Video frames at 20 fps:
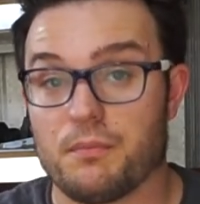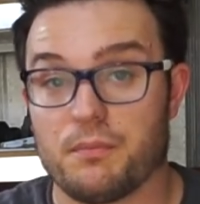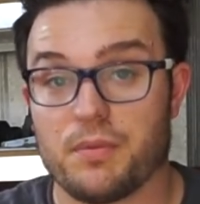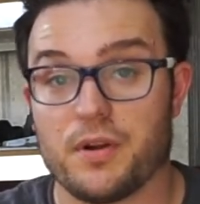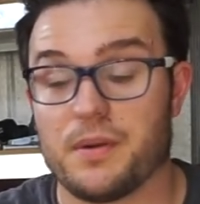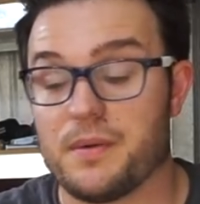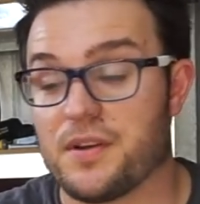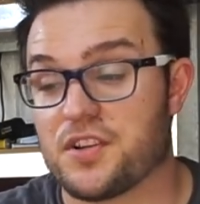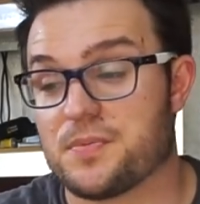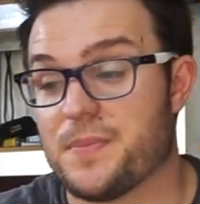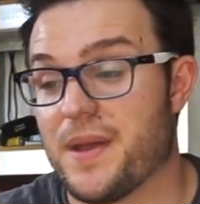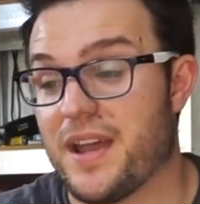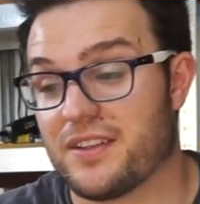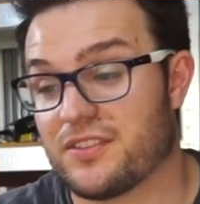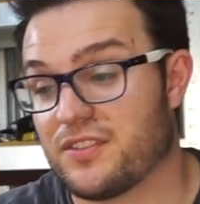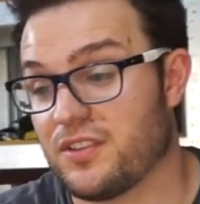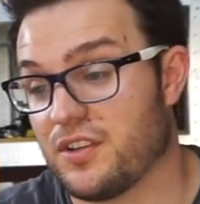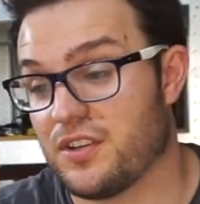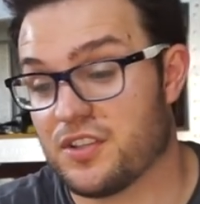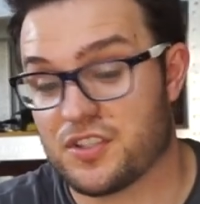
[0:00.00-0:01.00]
Pretty much
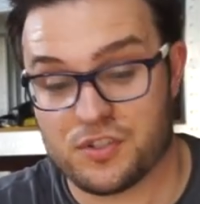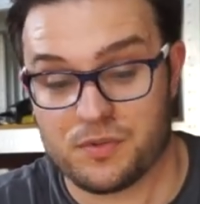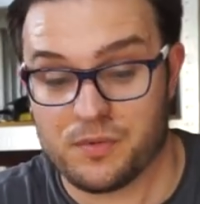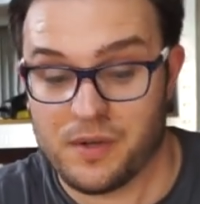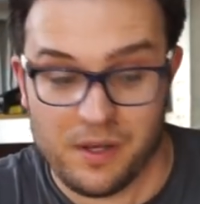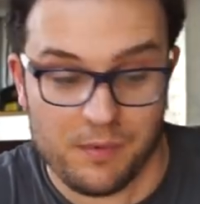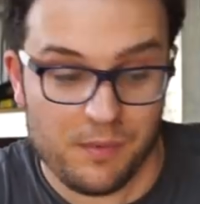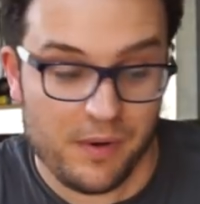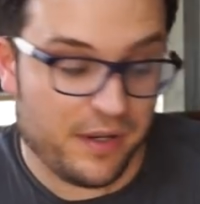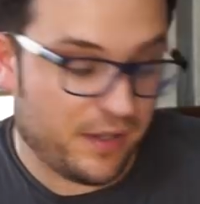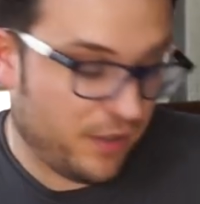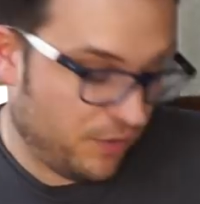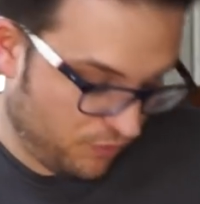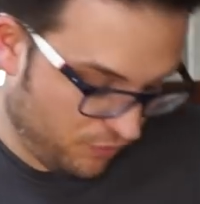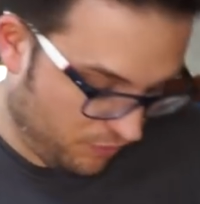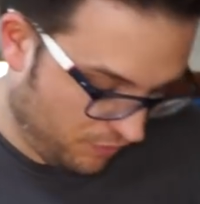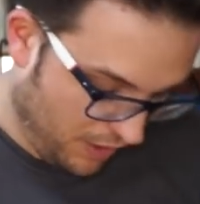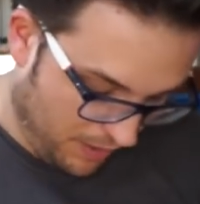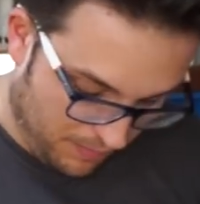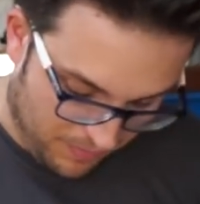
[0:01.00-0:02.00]
back to square one.
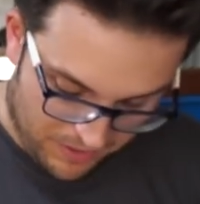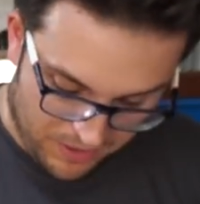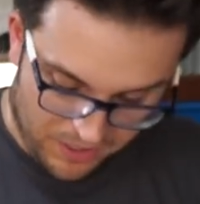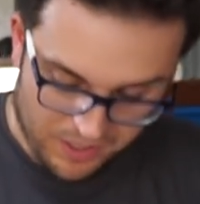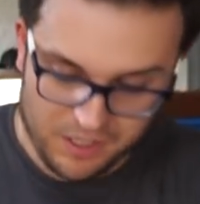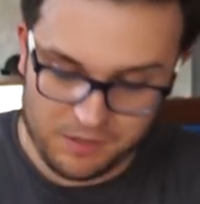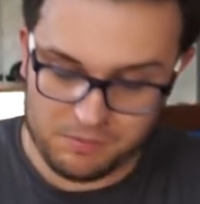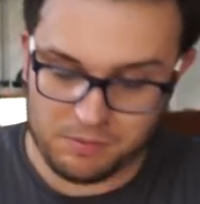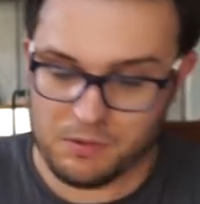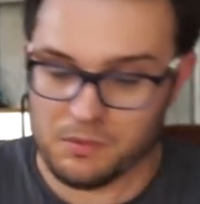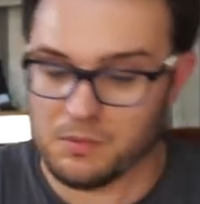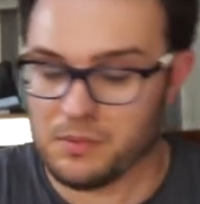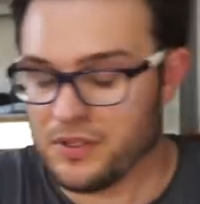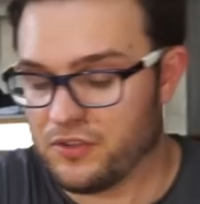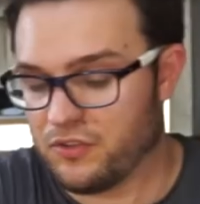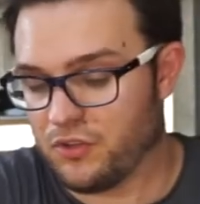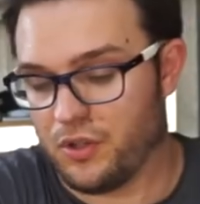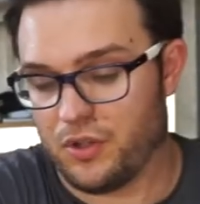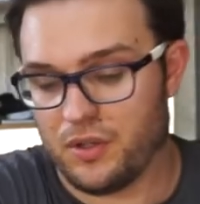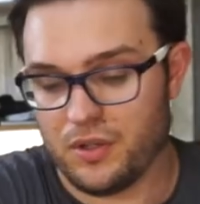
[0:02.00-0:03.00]
I mean, I could probably
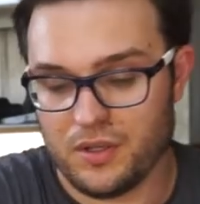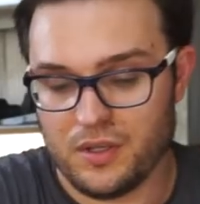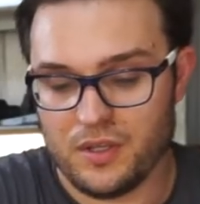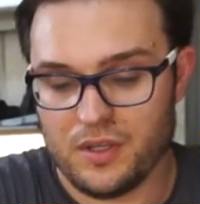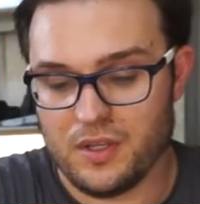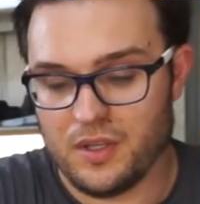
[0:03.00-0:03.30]
do